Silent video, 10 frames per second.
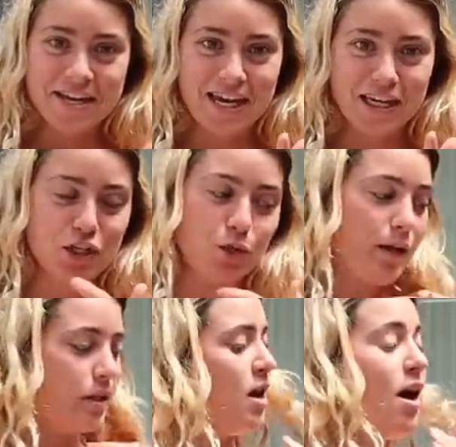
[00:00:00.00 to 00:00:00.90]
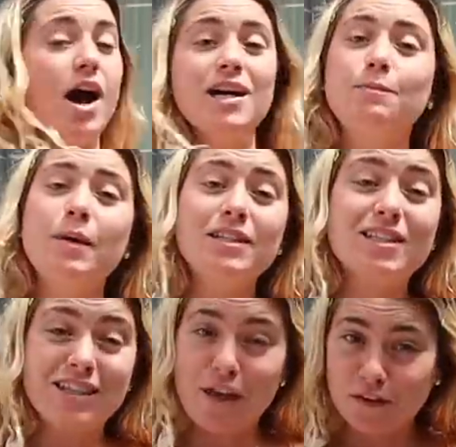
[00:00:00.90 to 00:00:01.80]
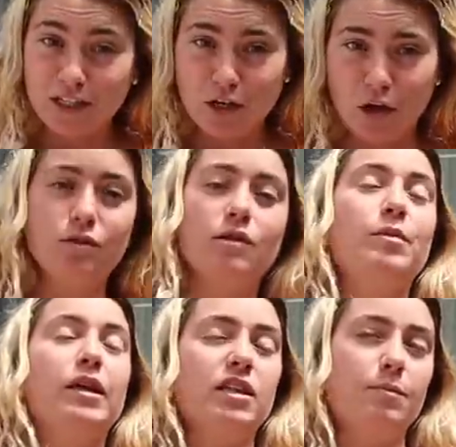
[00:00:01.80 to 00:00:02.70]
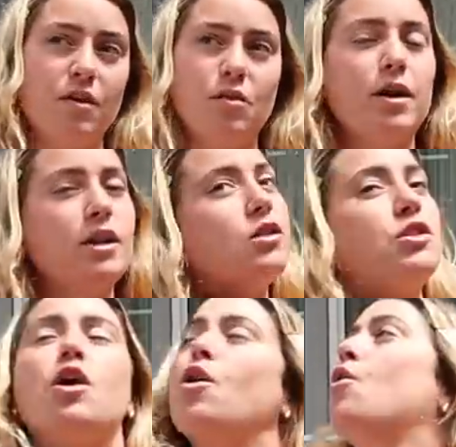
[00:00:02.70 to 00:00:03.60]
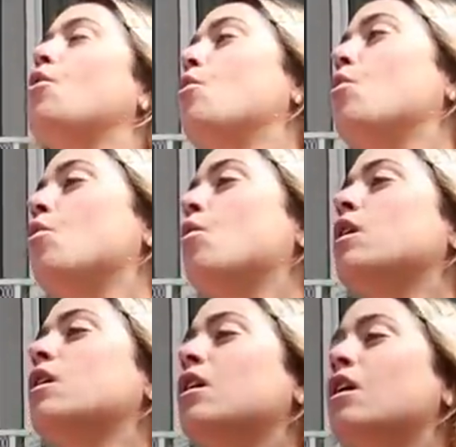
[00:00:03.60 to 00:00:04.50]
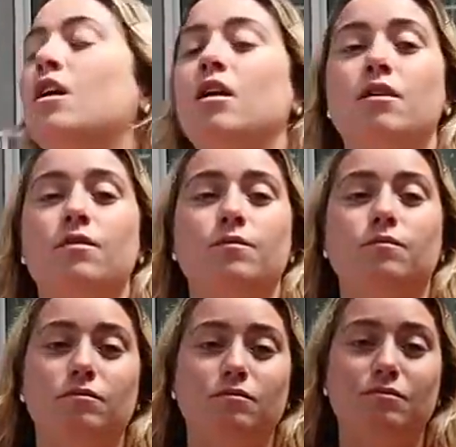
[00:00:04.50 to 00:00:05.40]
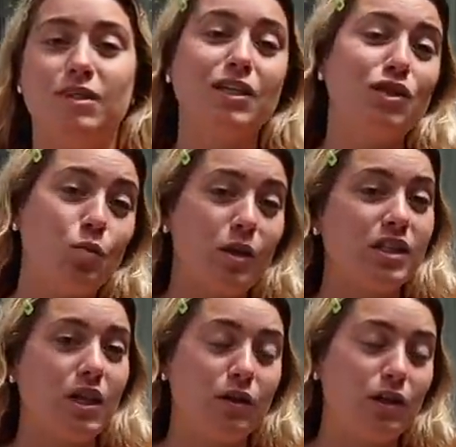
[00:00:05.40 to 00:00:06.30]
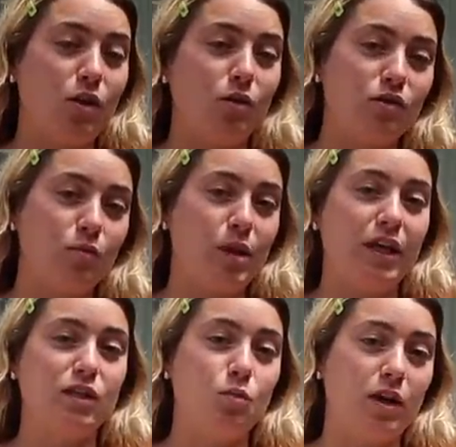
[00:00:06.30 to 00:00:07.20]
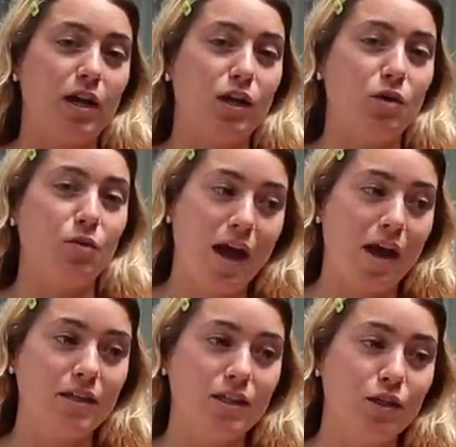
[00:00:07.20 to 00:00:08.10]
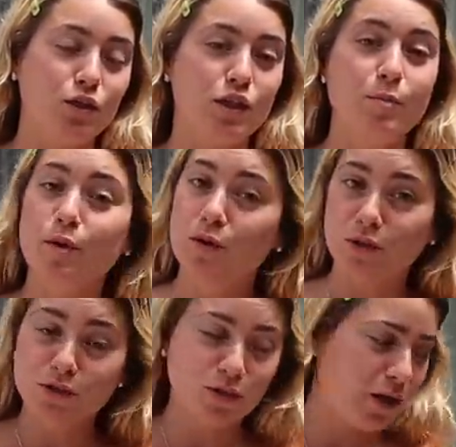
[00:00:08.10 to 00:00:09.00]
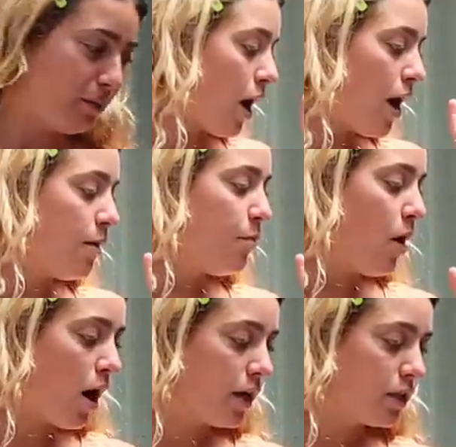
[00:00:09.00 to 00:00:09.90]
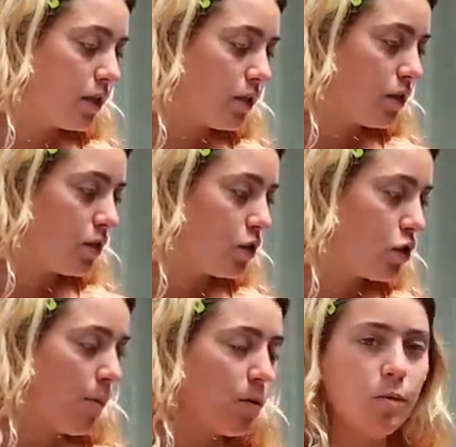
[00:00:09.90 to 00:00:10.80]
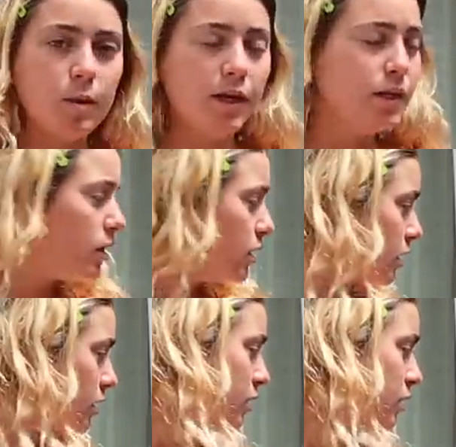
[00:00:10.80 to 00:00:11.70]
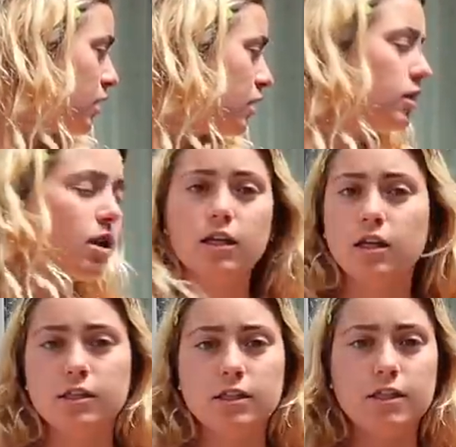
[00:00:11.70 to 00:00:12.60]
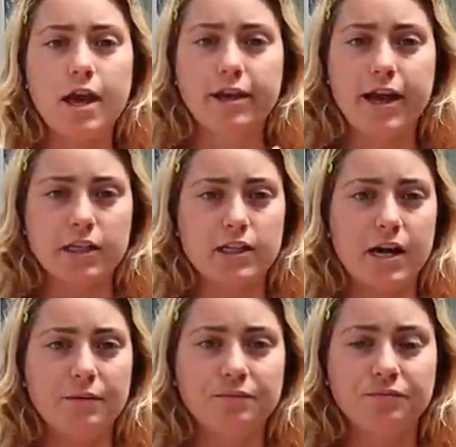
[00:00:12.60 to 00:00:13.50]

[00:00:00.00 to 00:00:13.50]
get into it. I spent $70 on plants, by the way, so this is what $70 of plants will get you at your typical nursery. I bought tropical plants, succulents, and cacti,